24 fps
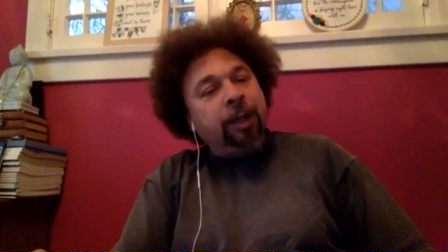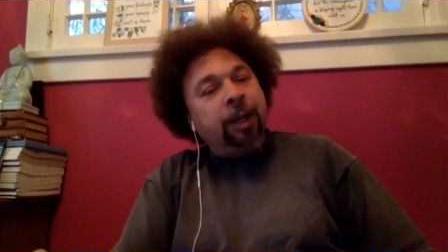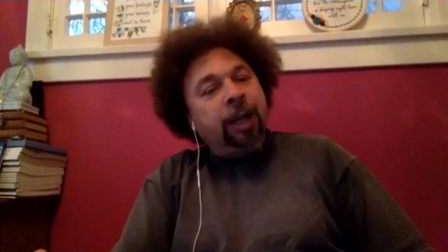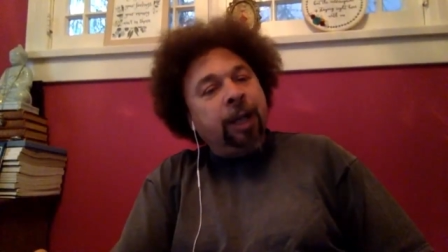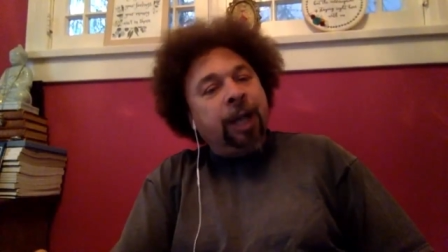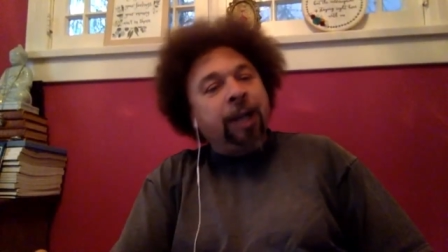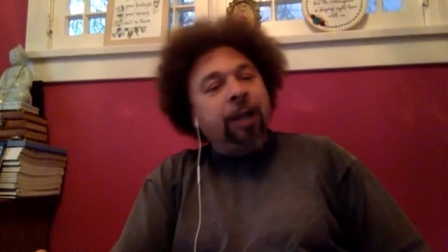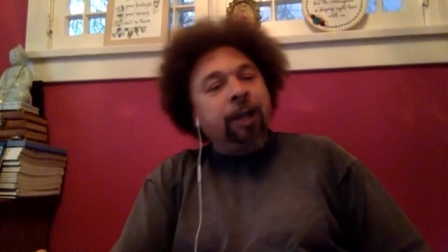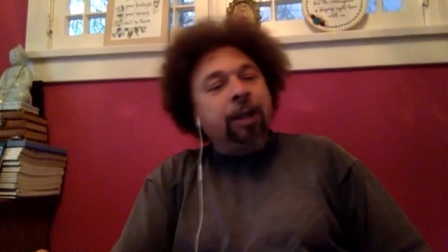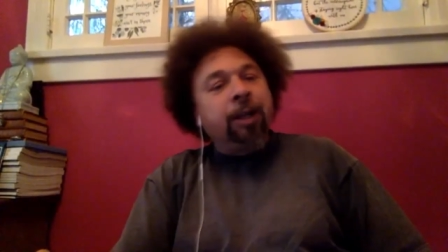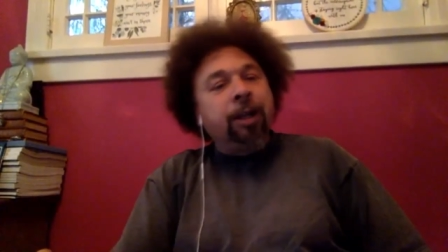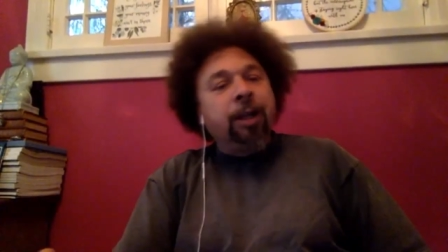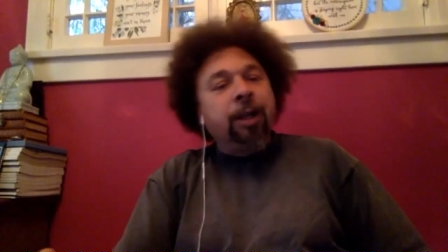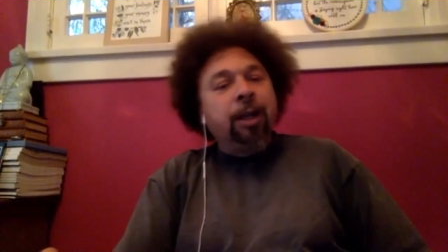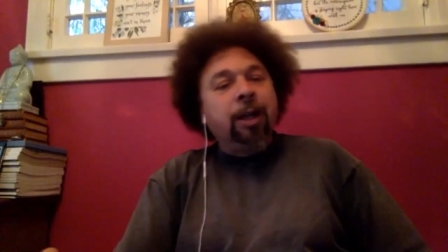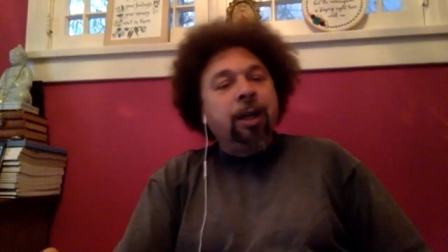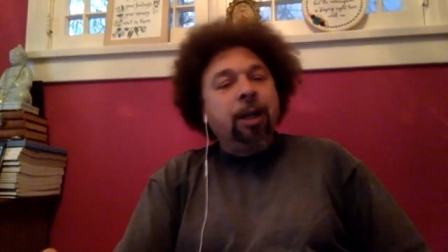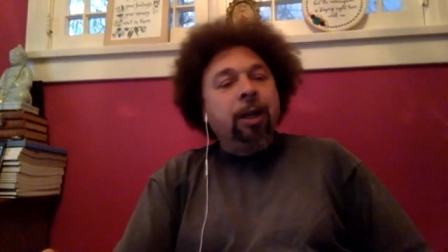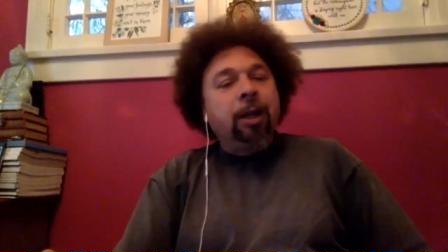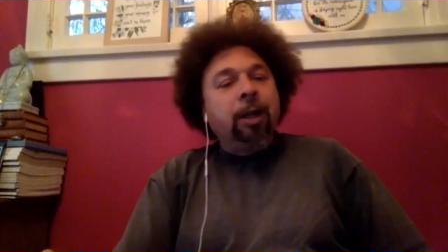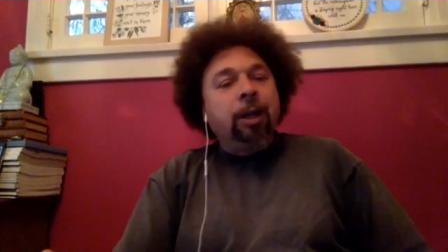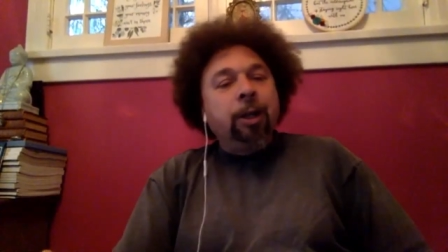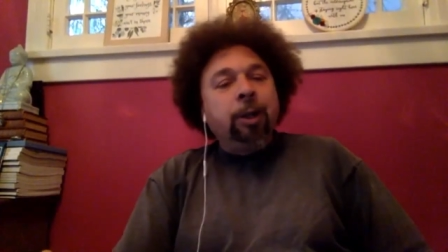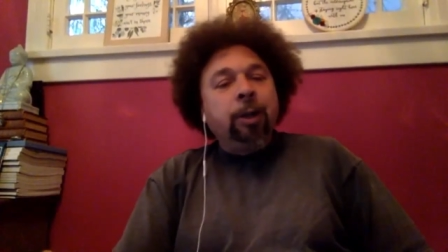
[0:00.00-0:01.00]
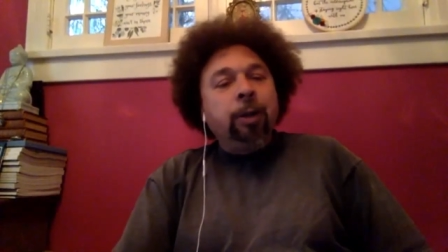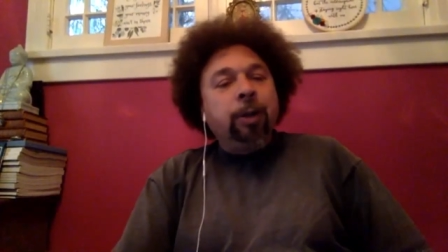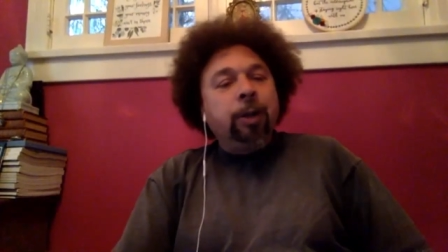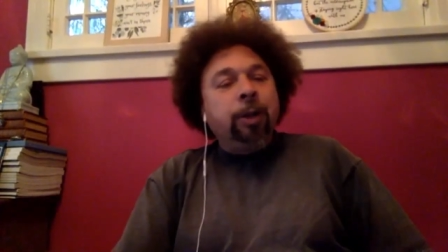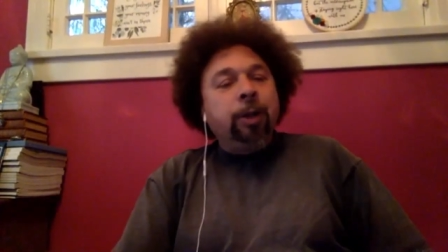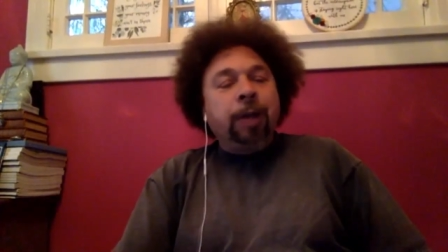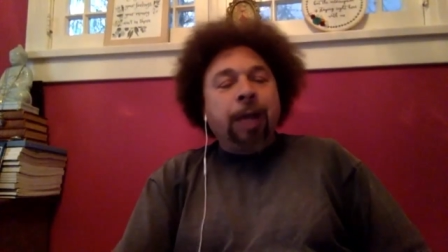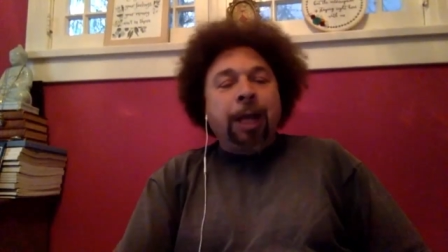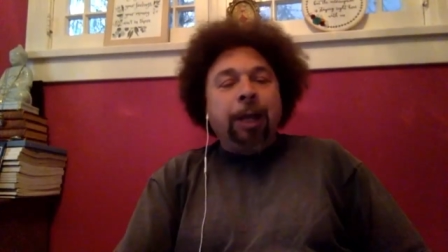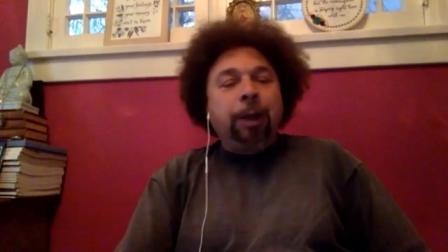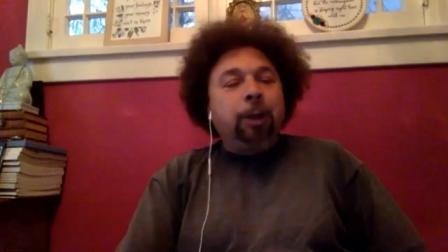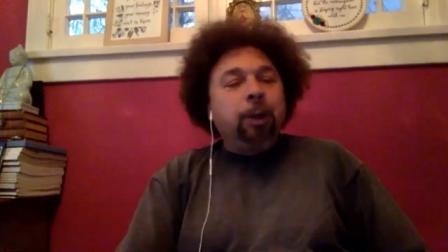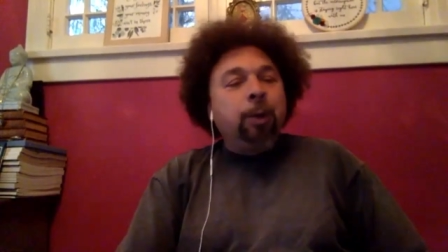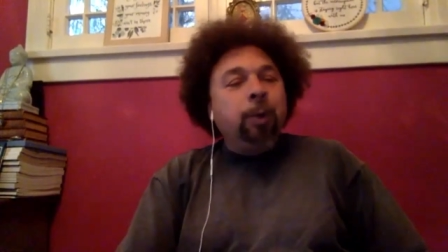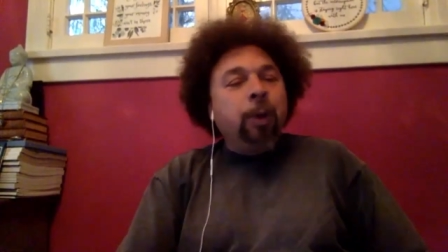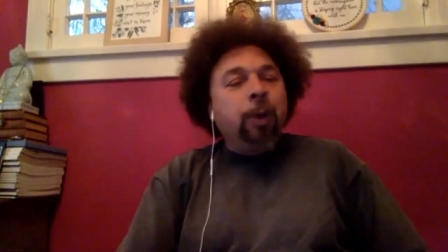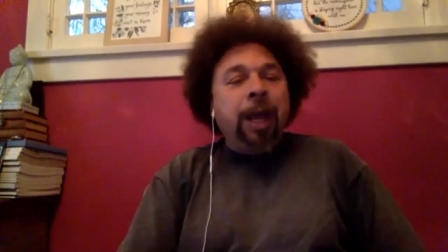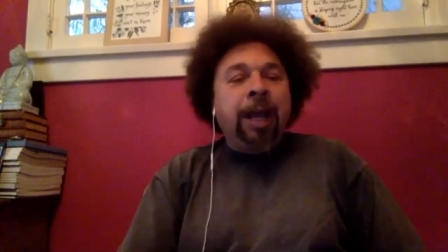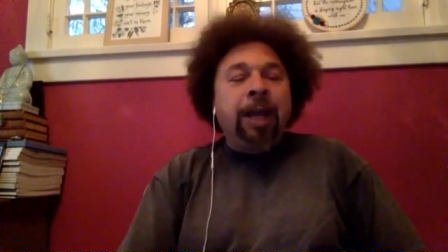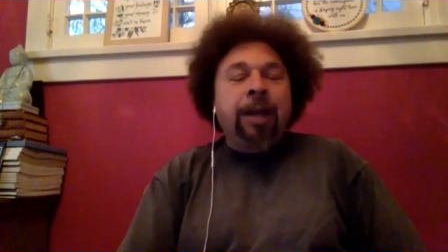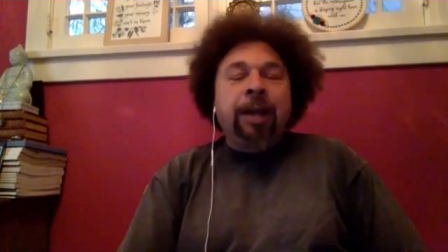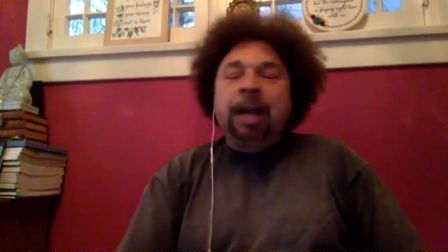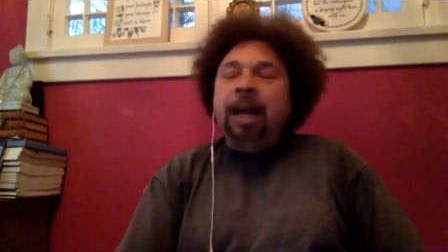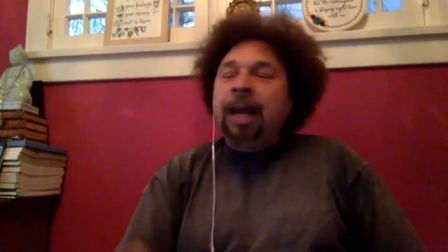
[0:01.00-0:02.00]
Like, you
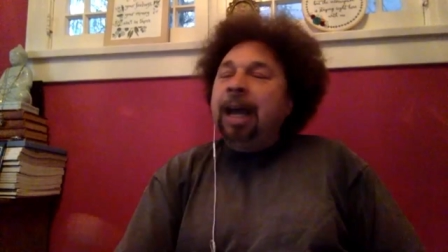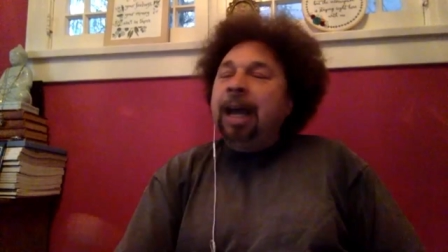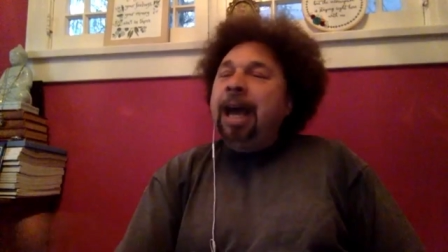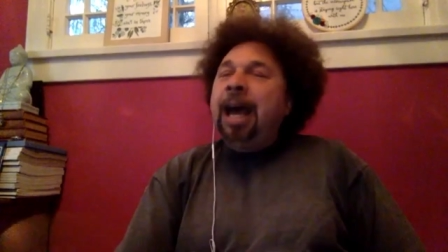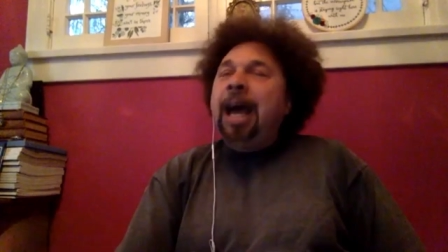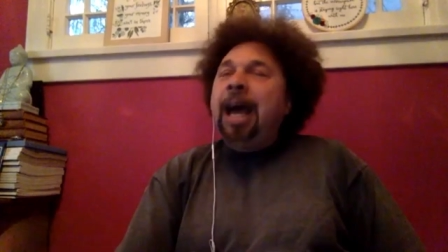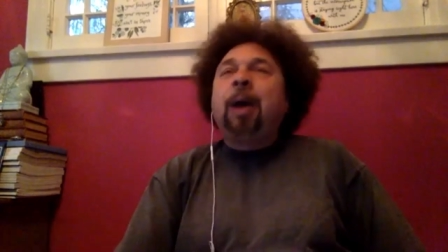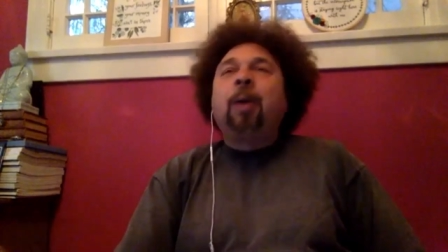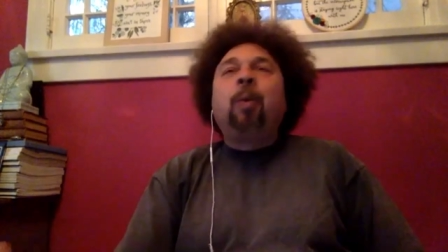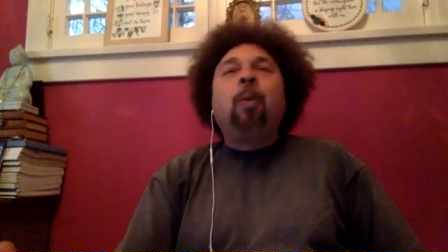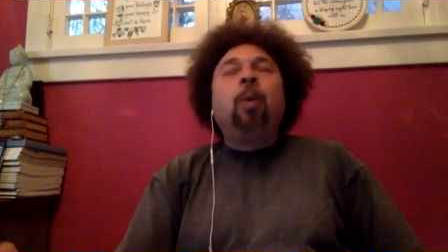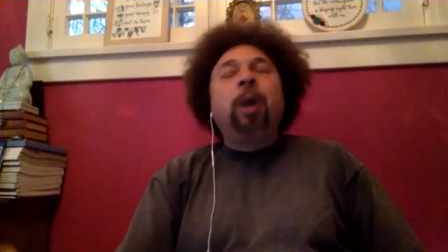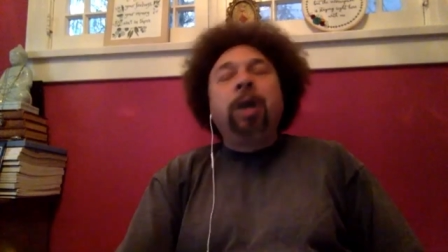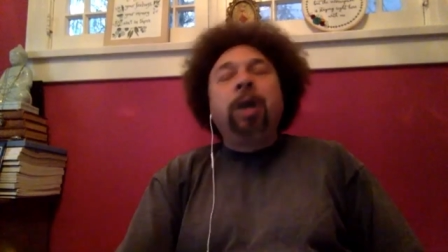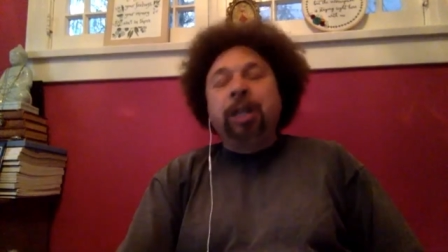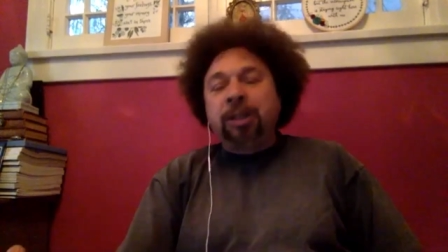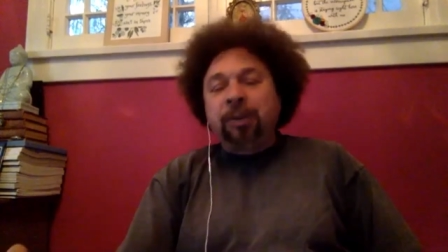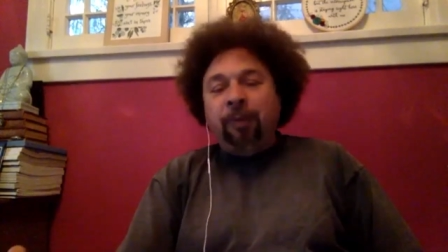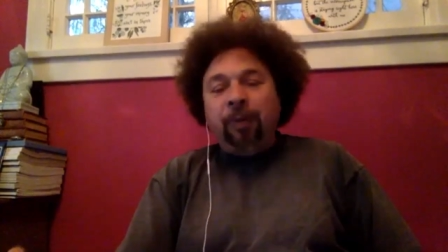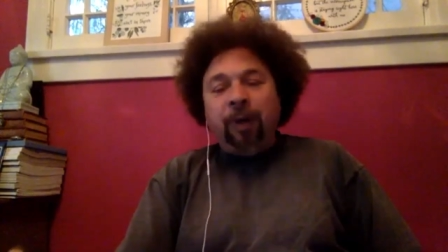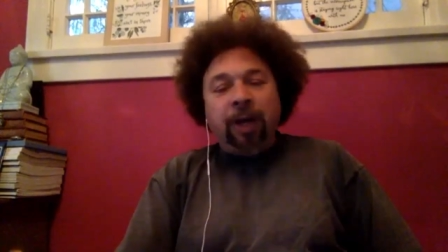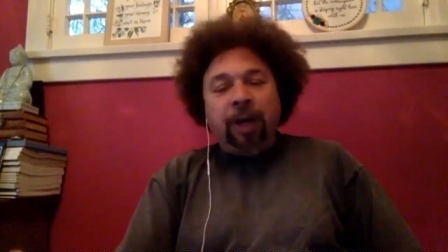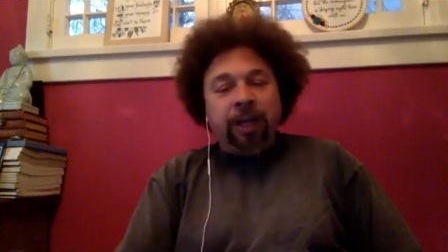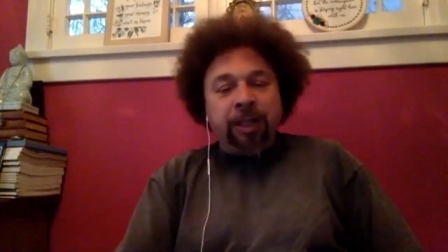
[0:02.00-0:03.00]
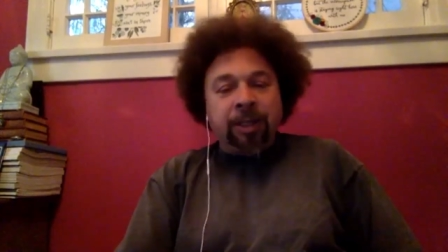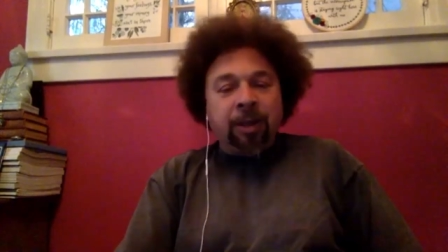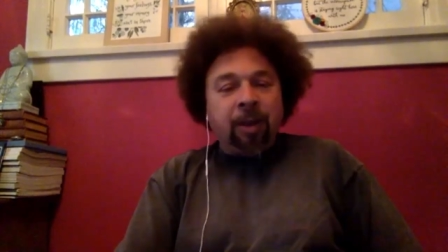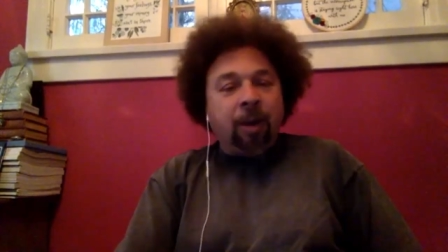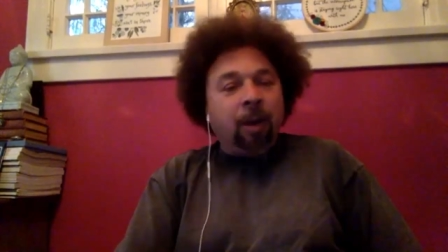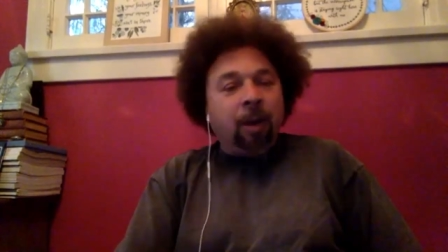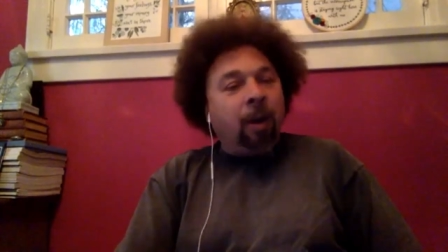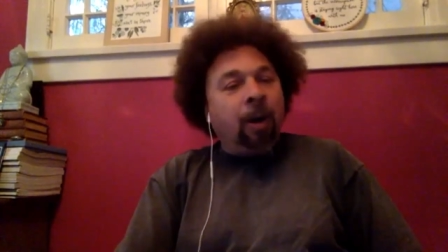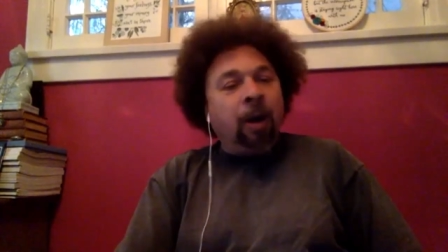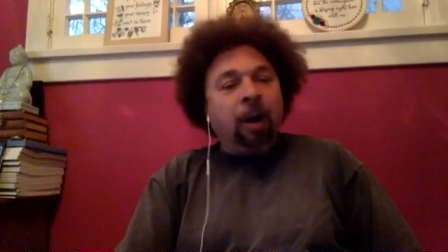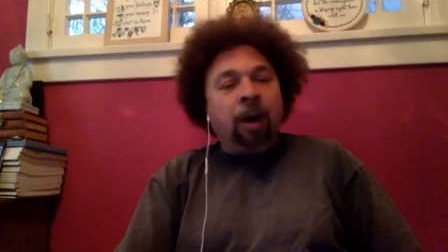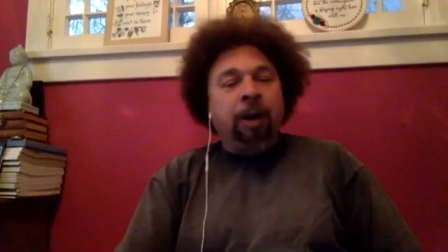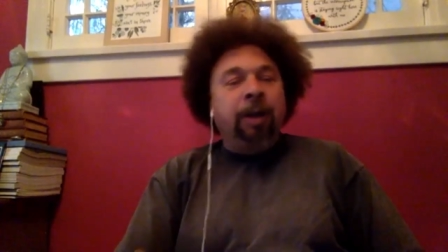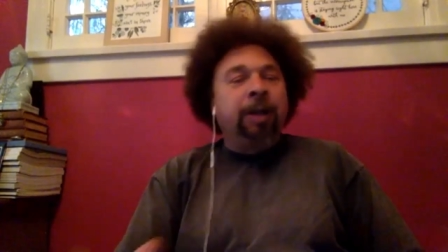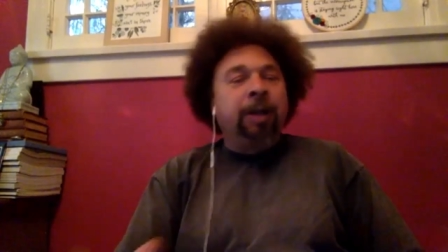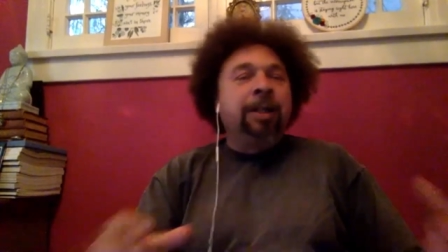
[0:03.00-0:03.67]
end that act one is fucking hard,